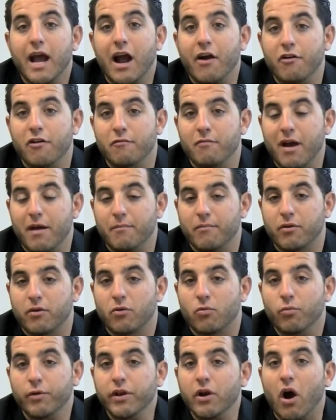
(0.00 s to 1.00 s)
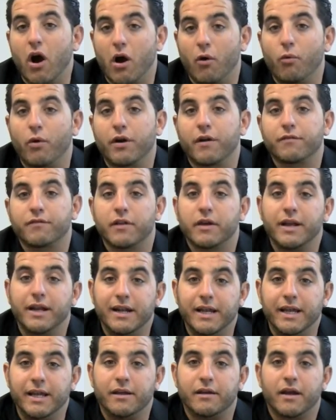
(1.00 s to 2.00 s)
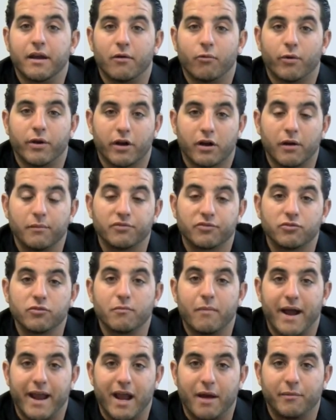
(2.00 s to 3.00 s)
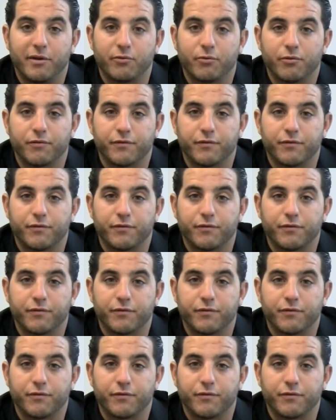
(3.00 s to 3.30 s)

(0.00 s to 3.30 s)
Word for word: And remember, we are one of the elite when it comes to Miami